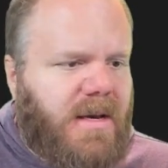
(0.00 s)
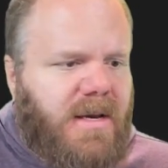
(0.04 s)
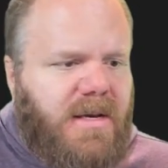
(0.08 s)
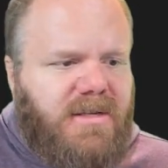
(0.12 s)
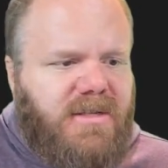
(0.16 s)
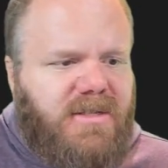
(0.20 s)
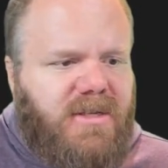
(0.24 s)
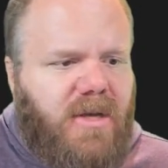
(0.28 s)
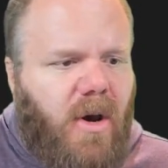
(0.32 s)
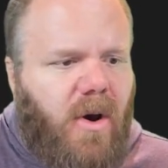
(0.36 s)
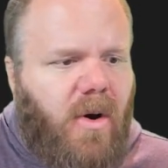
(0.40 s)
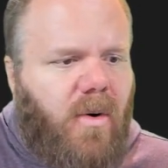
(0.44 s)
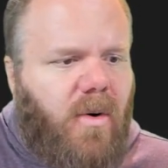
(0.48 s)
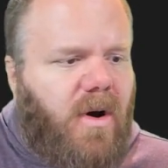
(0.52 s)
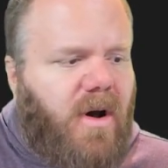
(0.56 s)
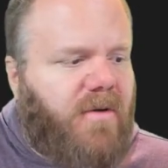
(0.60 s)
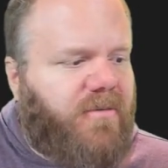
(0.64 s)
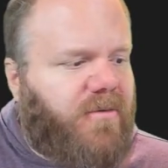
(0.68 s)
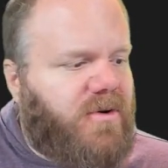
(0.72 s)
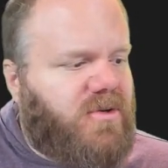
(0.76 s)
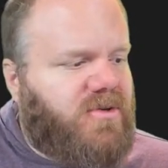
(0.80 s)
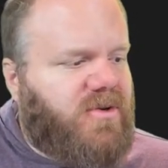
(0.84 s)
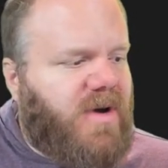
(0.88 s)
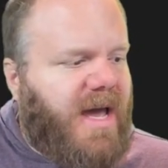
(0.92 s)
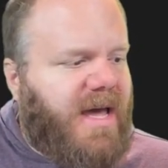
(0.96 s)
So if
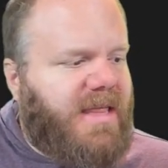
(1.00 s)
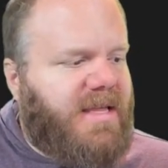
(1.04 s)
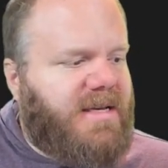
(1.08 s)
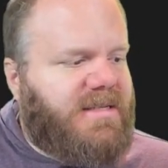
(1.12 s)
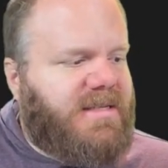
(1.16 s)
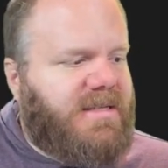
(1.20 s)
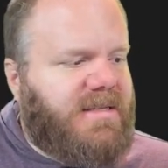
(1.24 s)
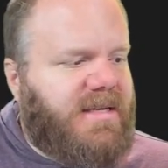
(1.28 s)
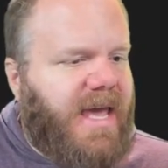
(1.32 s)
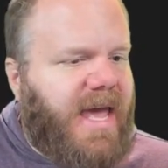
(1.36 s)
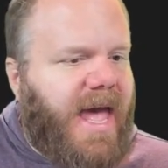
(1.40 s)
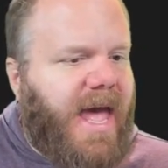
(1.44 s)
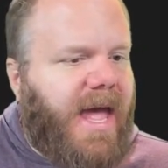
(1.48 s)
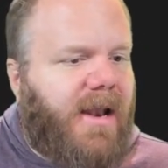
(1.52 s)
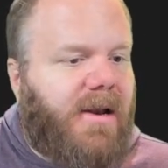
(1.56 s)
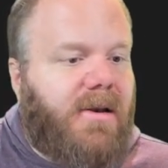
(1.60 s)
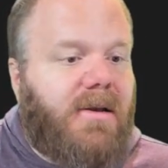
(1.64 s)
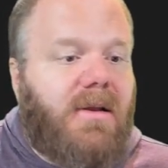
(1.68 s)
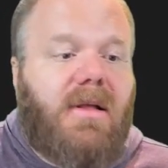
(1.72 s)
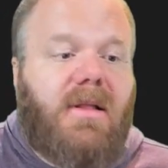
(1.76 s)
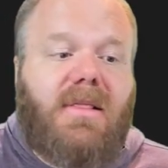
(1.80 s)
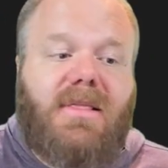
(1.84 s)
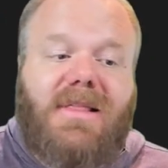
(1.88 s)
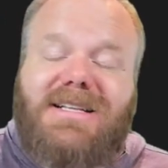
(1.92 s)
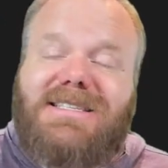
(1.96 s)
we try this again,
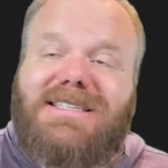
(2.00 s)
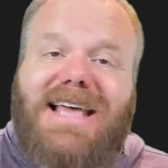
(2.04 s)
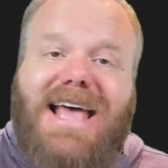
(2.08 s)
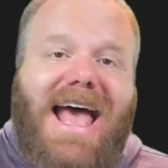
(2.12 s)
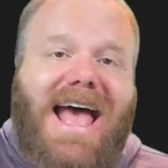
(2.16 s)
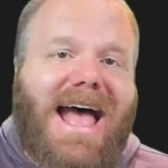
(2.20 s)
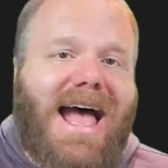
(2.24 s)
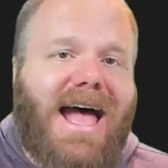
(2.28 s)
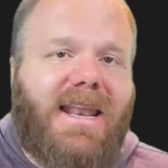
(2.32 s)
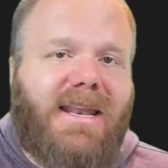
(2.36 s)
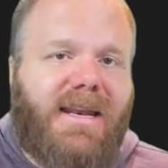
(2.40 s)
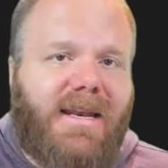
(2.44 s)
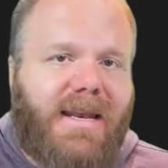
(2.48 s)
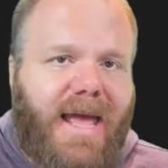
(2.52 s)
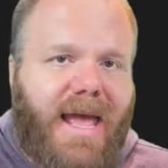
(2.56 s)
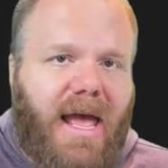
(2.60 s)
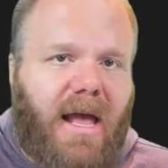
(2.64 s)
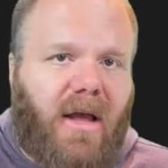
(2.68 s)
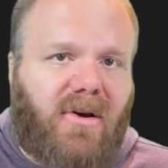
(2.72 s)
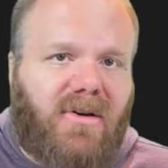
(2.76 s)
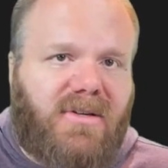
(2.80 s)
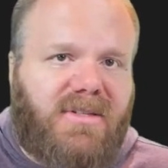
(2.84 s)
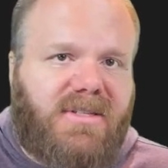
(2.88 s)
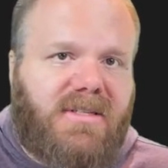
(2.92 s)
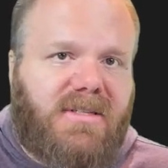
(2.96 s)
let's add an
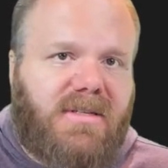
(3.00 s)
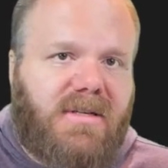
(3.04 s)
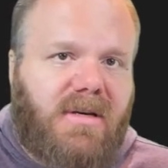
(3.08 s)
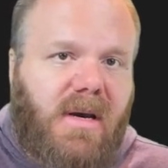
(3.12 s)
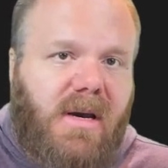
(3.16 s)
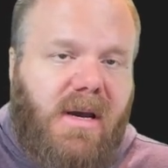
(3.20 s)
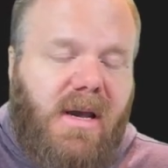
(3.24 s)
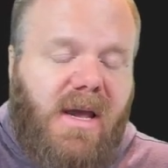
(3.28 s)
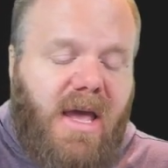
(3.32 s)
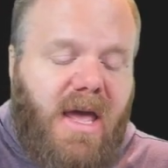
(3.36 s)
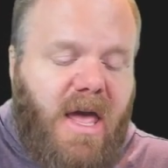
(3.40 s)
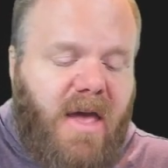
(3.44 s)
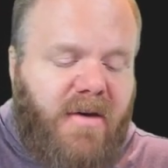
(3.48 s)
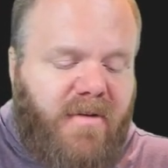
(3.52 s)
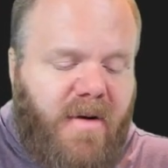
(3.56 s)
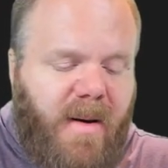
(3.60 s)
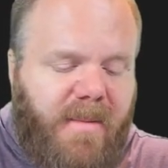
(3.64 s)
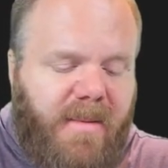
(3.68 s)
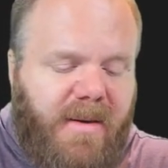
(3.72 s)
else. If I'm